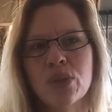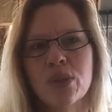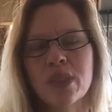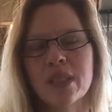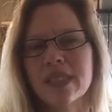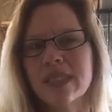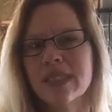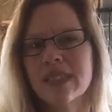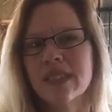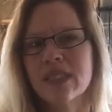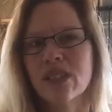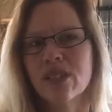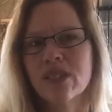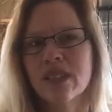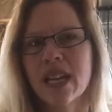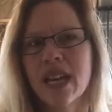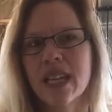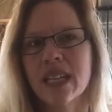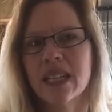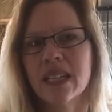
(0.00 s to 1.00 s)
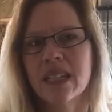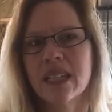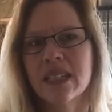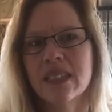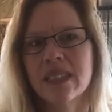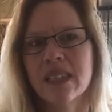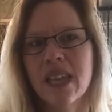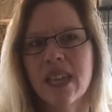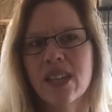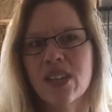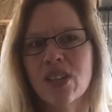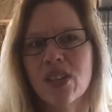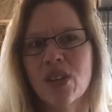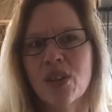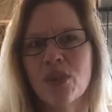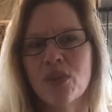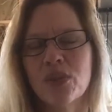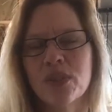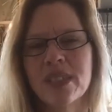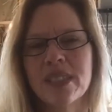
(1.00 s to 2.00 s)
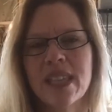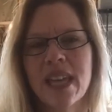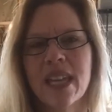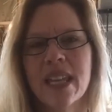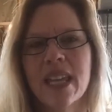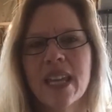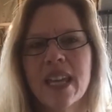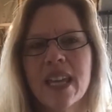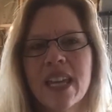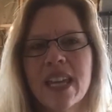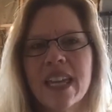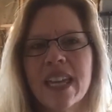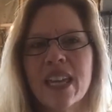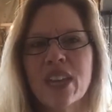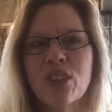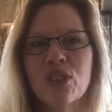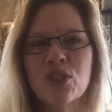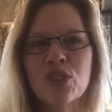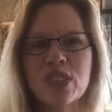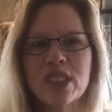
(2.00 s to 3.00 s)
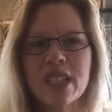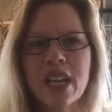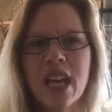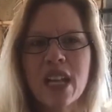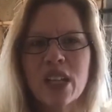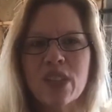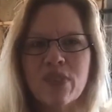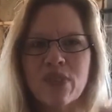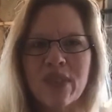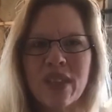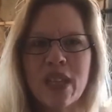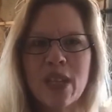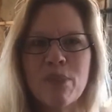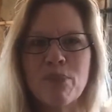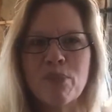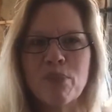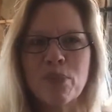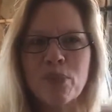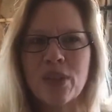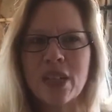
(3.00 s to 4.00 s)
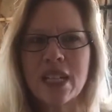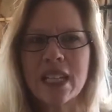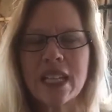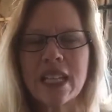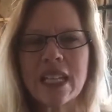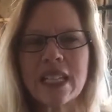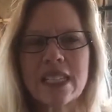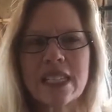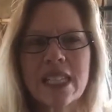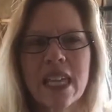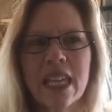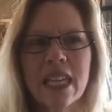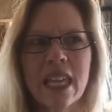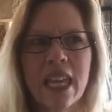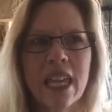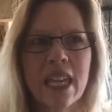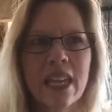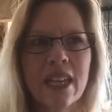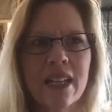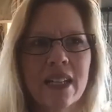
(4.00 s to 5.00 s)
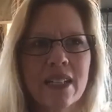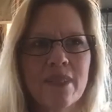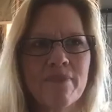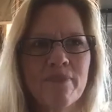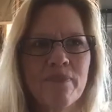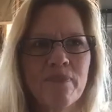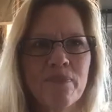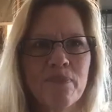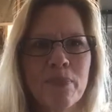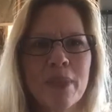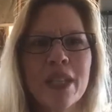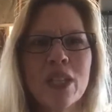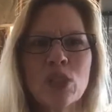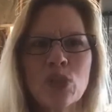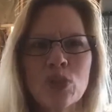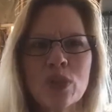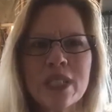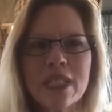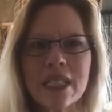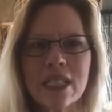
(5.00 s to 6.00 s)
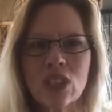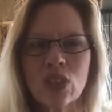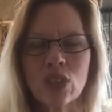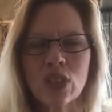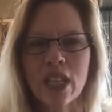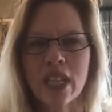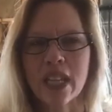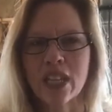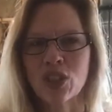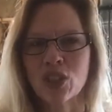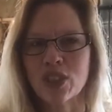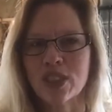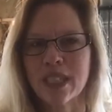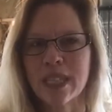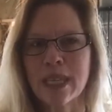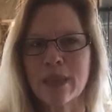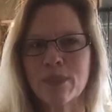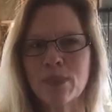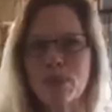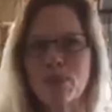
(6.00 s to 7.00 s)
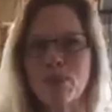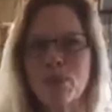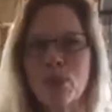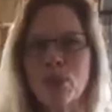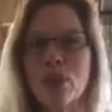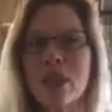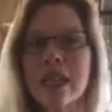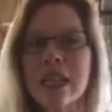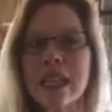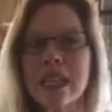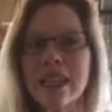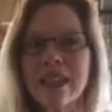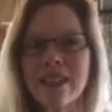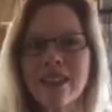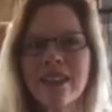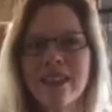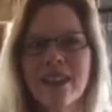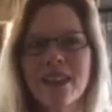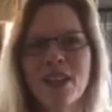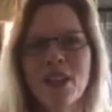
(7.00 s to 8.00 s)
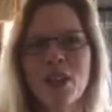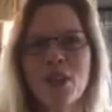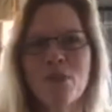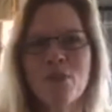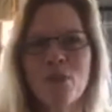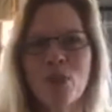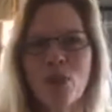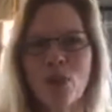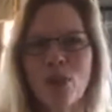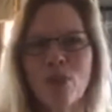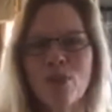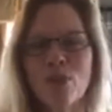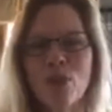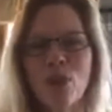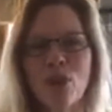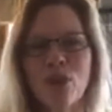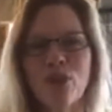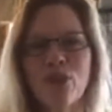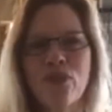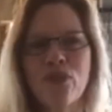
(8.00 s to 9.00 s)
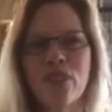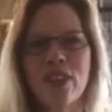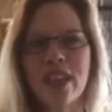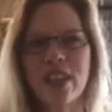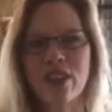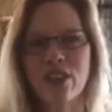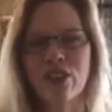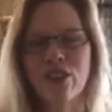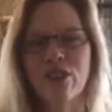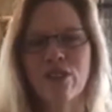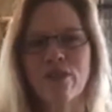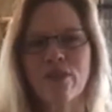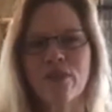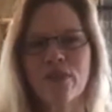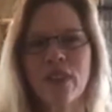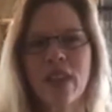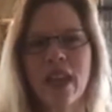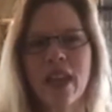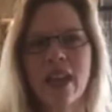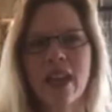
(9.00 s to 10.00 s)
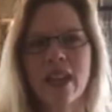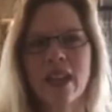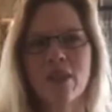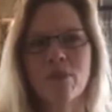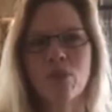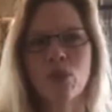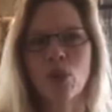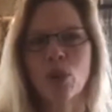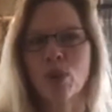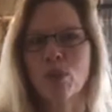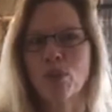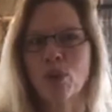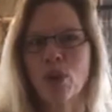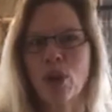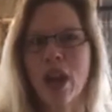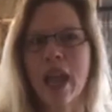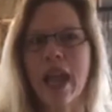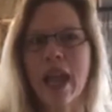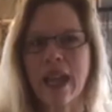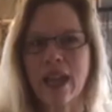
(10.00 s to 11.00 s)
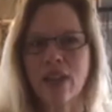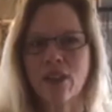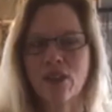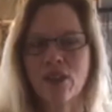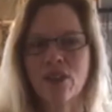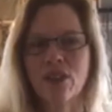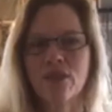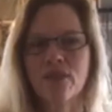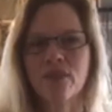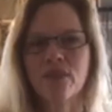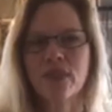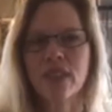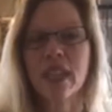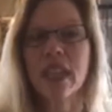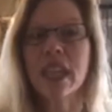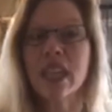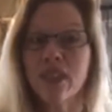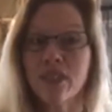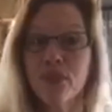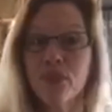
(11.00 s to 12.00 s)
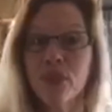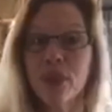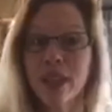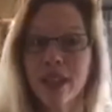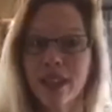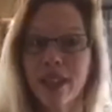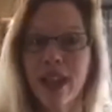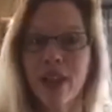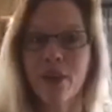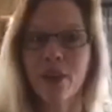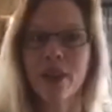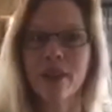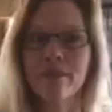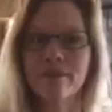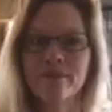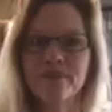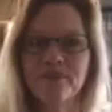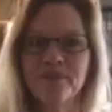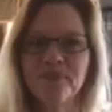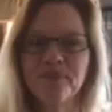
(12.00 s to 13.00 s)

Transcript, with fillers: to instill that in us, and knows that it'll just kind of keep breeding. It's like a petri dish that it just keeps breeding more and more fear and more anger, if we allow it.